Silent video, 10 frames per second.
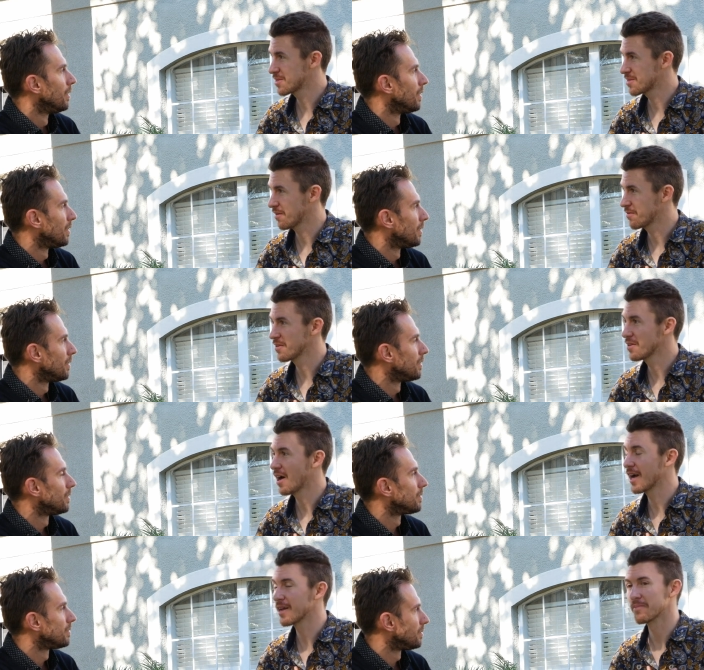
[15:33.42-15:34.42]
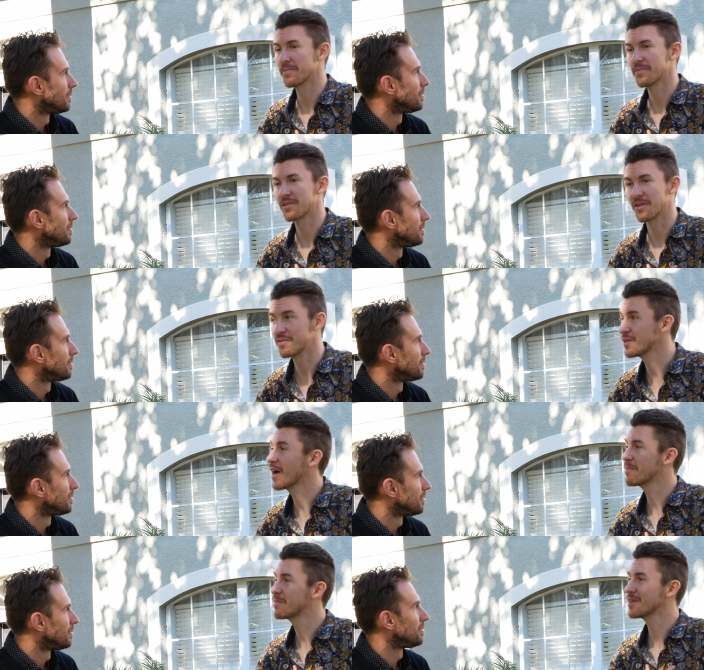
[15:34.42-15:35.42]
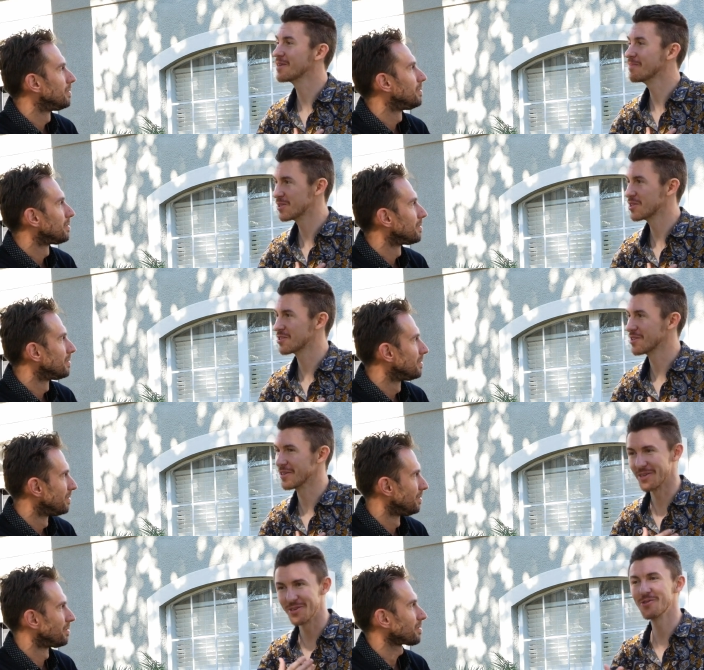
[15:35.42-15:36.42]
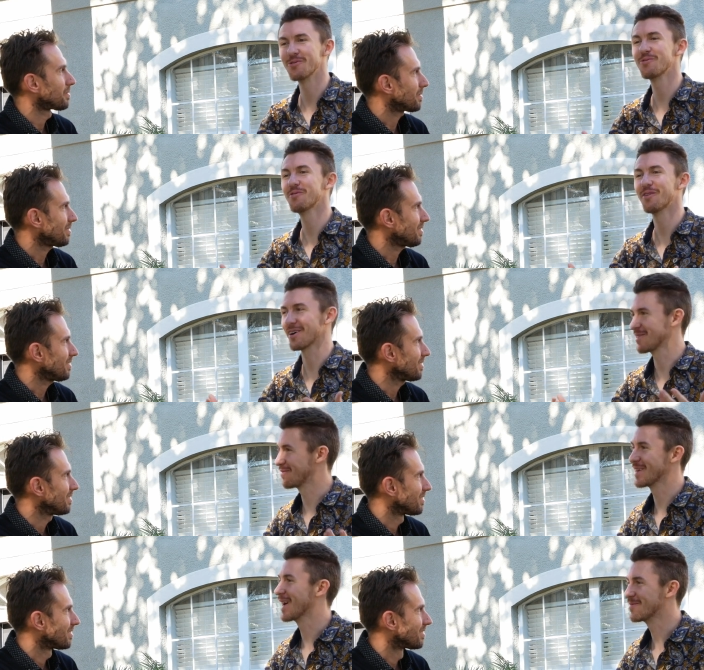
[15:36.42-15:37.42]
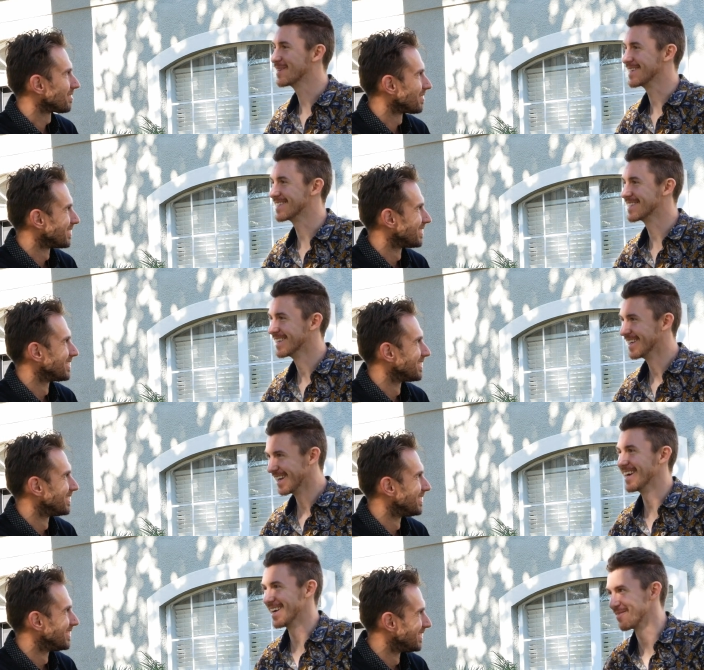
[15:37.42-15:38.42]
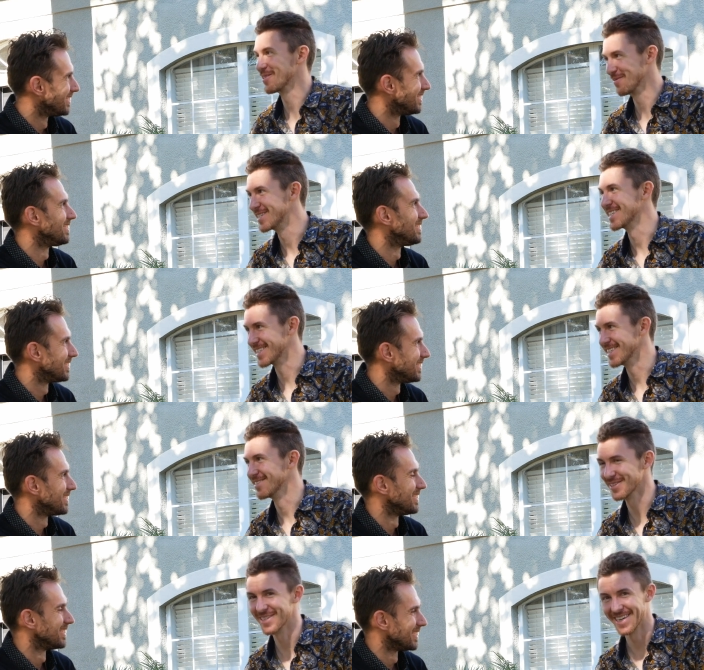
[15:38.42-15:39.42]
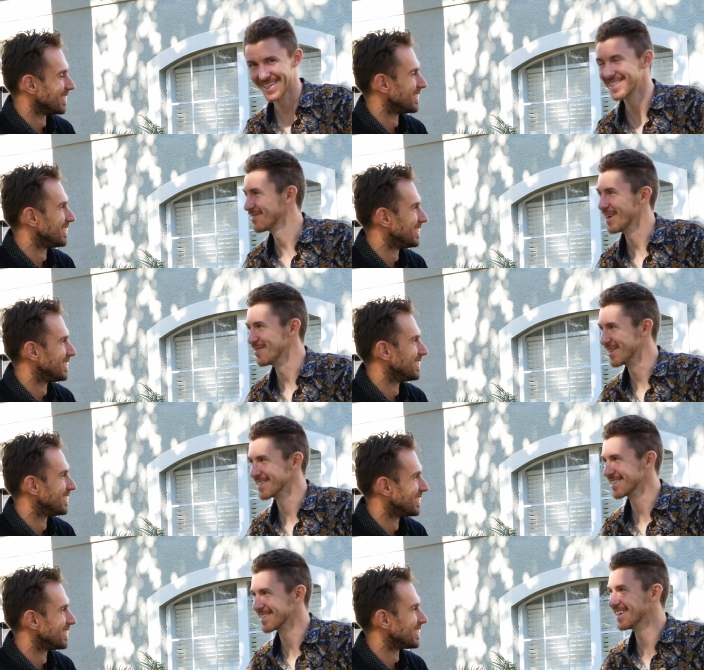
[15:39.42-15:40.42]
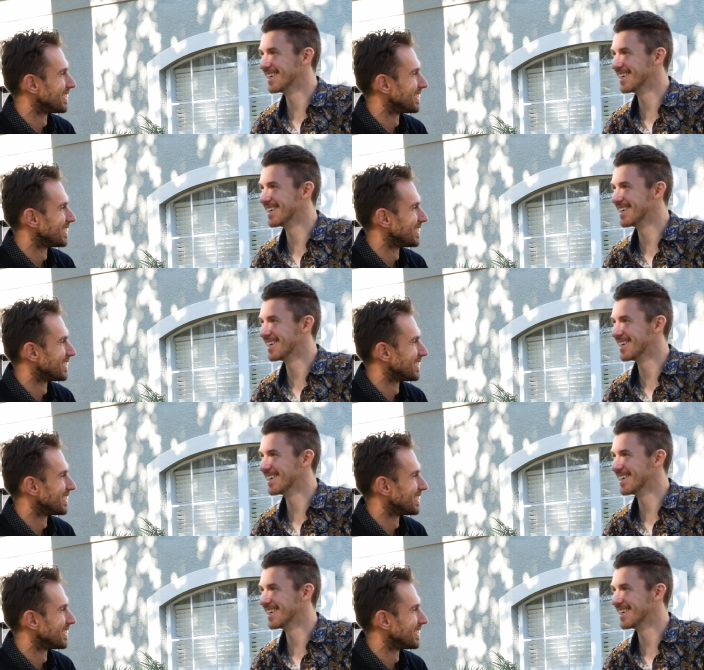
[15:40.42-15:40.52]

Speaker 1: is Stefan. I am the VIP magician. You are the VIPs, and I'm your magician for the next five minutes or so."